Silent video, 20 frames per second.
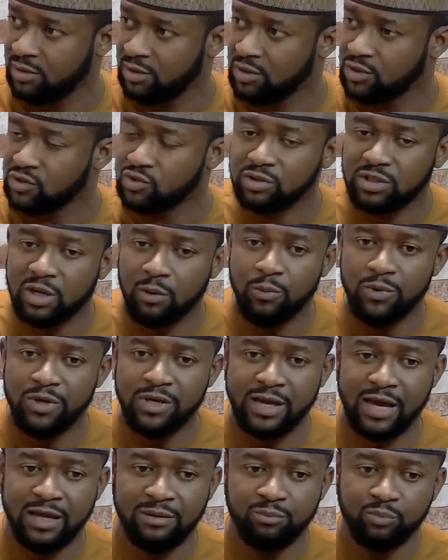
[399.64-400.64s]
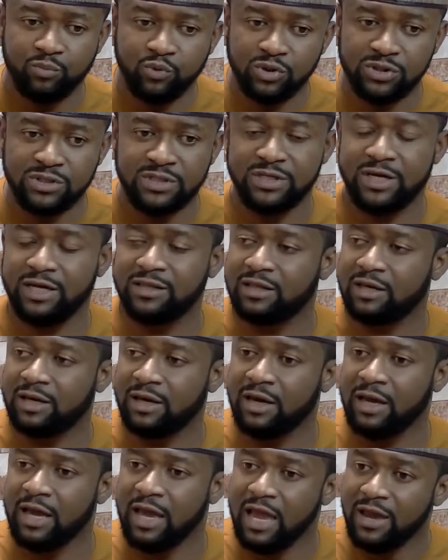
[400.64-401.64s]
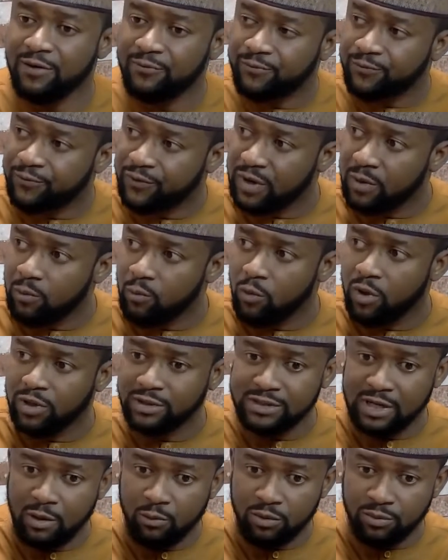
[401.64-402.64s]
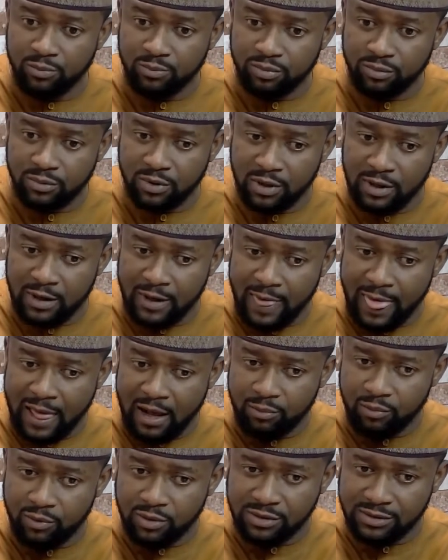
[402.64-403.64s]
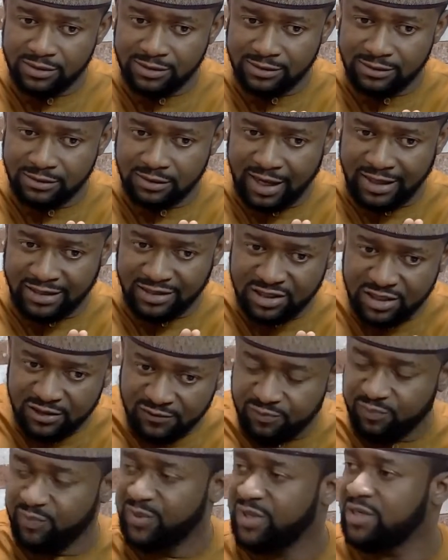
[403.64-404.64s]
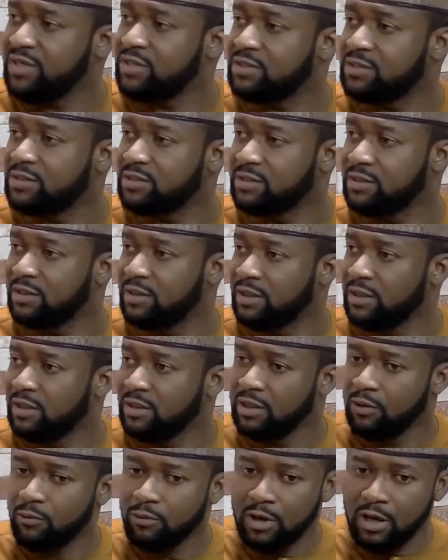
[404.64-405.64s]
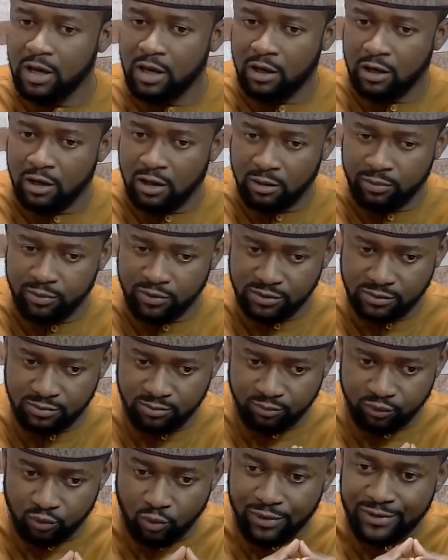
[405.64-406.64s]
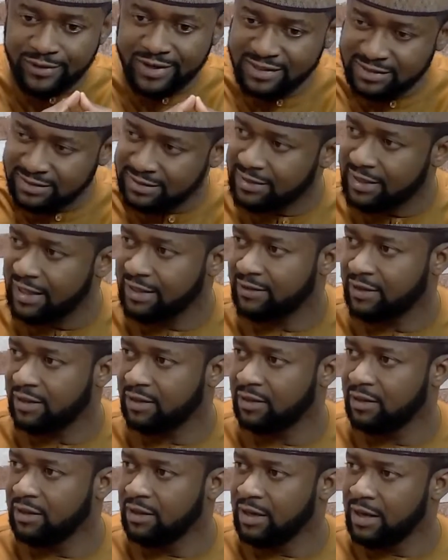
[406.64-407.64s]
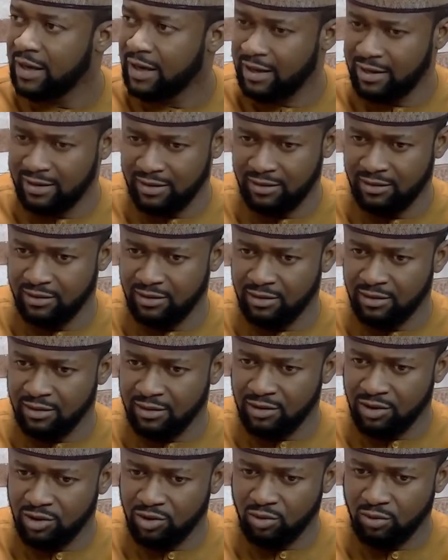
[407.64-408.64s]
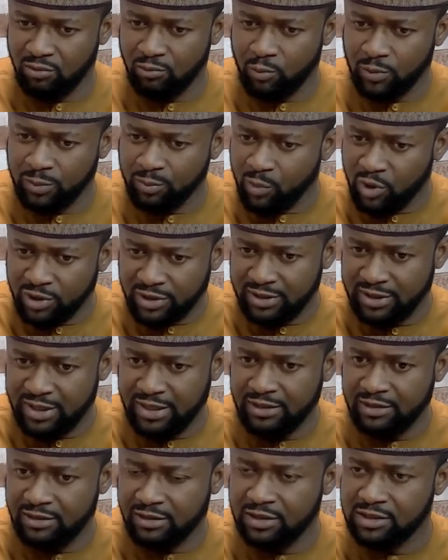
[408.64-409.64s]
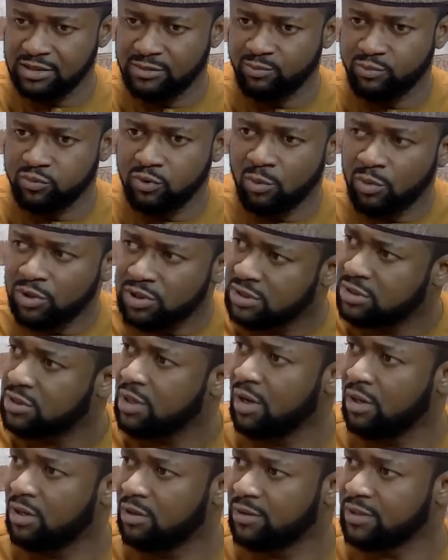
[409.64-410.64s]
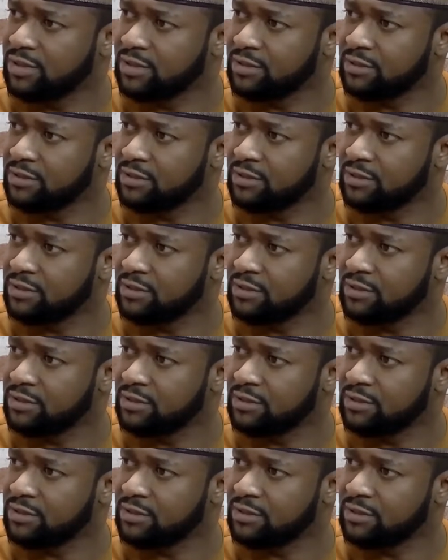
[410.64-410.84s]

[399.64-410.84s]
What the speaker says: so that we can put together a framework that would help us achieve peace, that will help us progress together, and, you know, more than anything else, promote tolerance.